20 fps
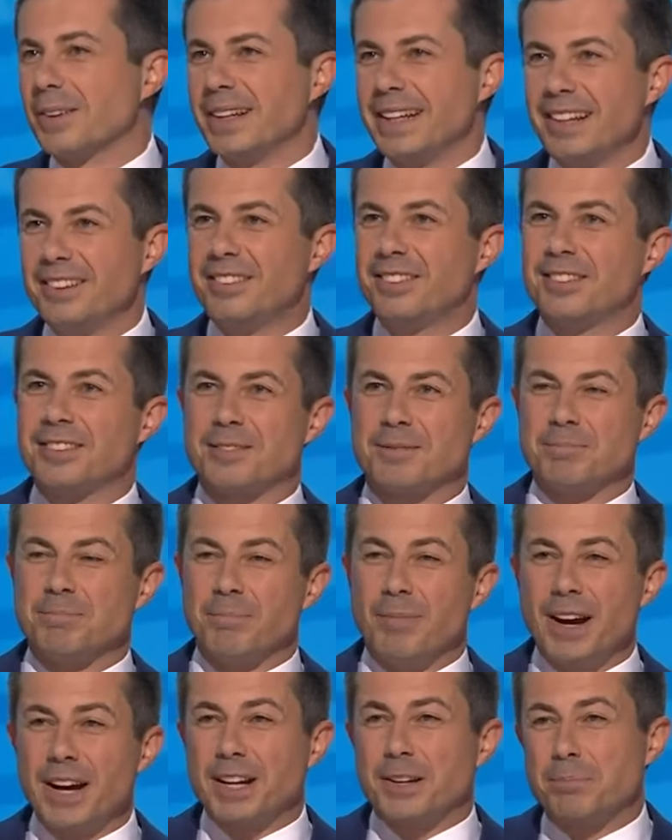at least
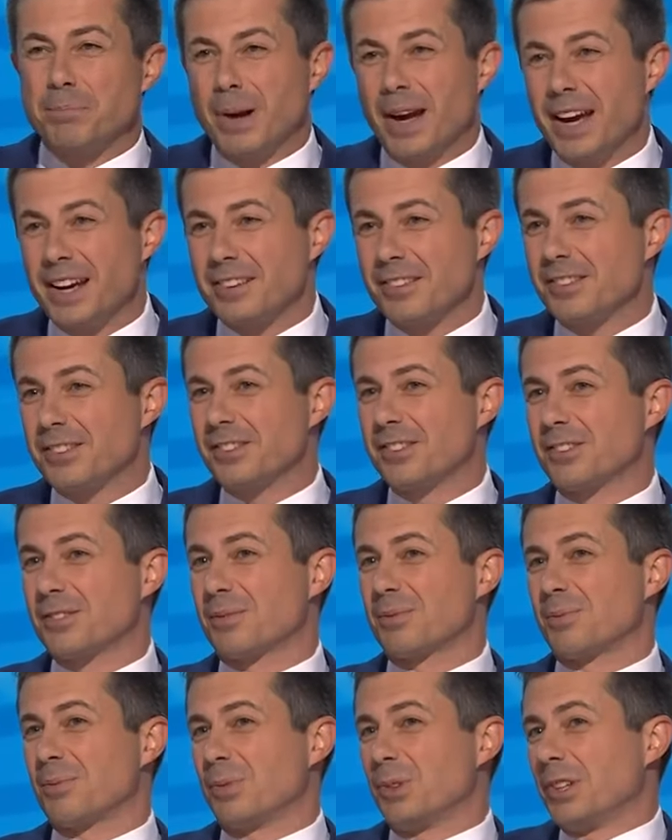Mike
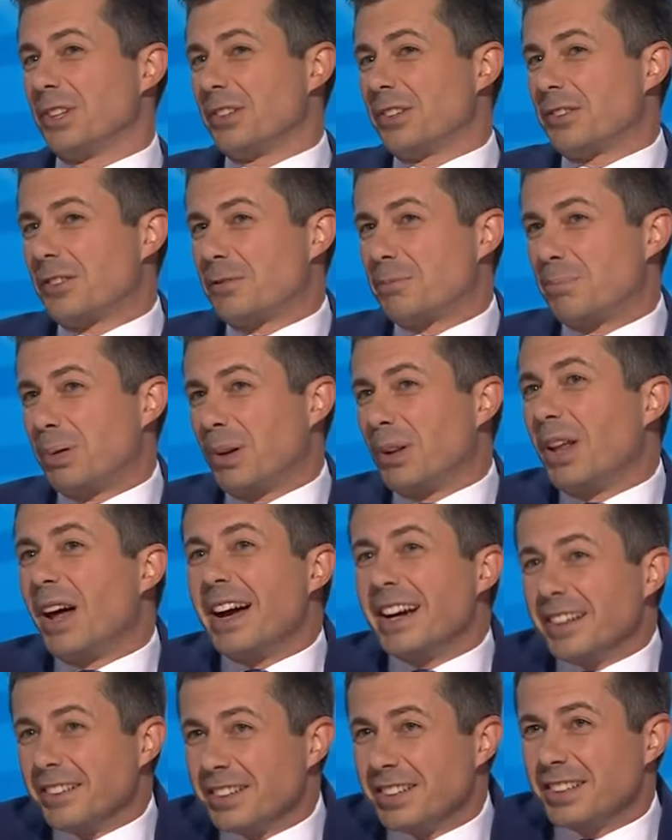Pence was
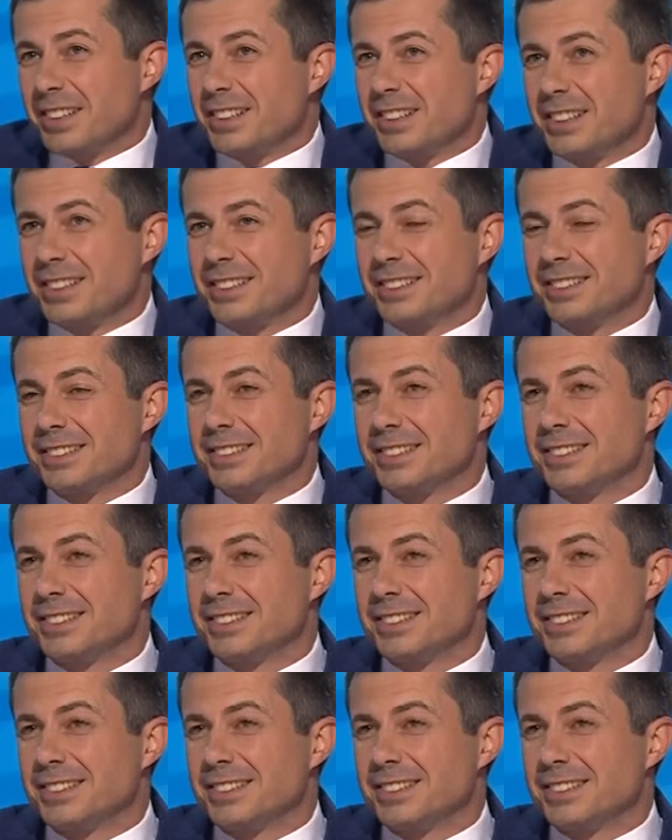polite.